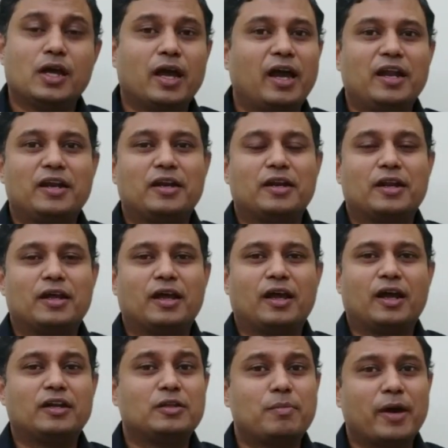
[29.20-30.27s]
And
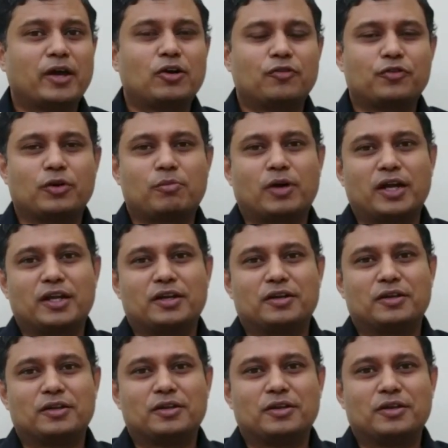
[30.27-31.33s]
at the back of your mind,
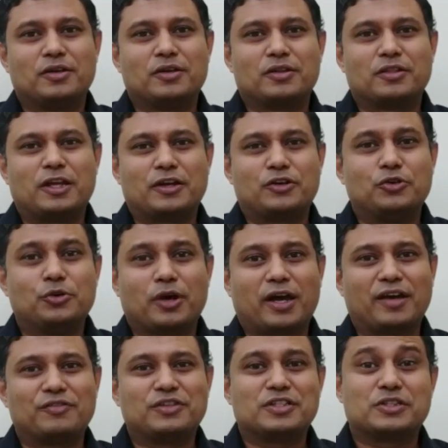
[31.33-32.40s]
that you
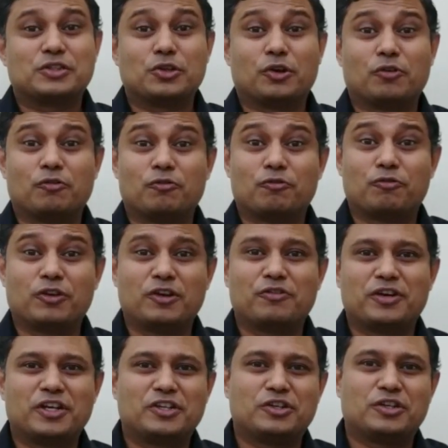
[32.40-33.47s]
have this your
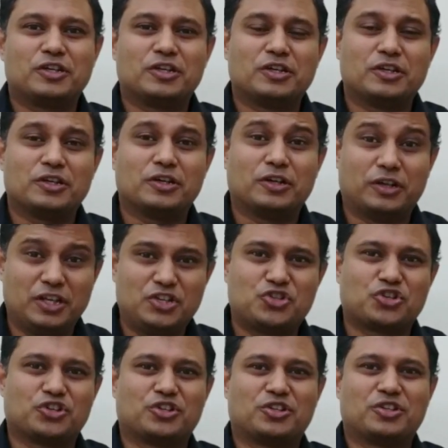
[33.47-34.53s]
favorite
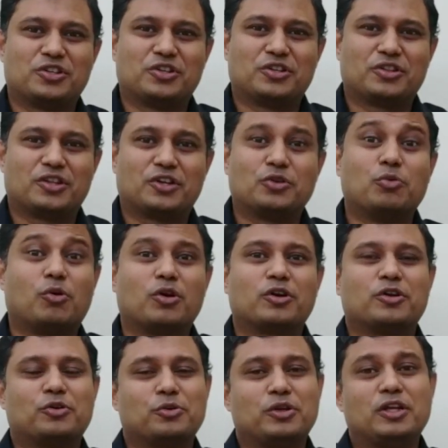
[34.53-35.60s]
teacher that you
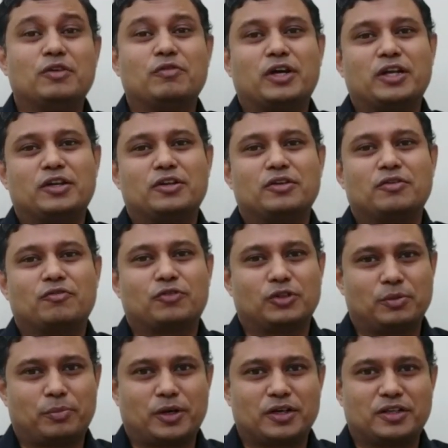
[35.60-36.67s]
wanted to invite for the
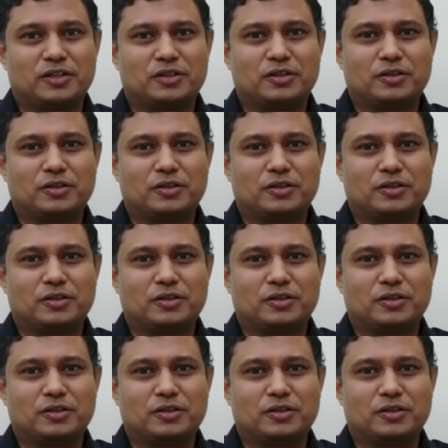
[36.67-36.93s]
party.